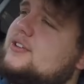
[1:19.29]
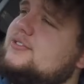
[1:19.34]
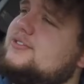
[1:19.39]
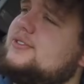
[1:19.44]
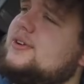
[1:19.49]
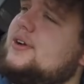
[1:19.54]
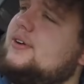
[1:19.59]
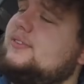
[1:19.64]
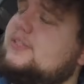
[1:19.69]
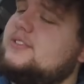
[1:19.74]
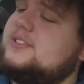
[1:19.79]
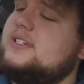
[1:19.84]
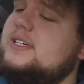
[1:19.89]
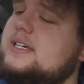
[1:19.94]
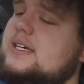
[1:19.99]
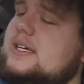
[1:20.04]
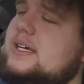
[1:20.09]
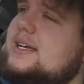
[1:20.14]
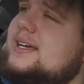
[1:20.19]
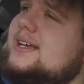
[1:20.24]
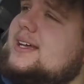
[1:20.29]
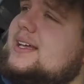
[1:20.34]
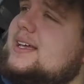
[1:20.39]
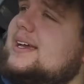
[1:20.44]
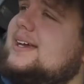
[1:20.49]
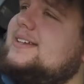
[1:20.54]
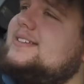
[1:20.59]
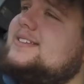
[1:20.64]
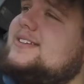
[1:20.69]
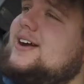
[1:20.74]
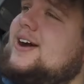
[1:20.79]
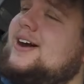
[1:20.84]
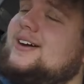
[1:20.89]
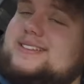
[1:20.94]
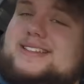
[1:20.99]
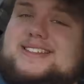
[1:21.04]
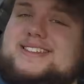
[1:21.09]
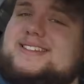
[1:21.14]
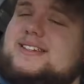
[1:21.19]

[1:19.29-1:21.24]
controls. It's got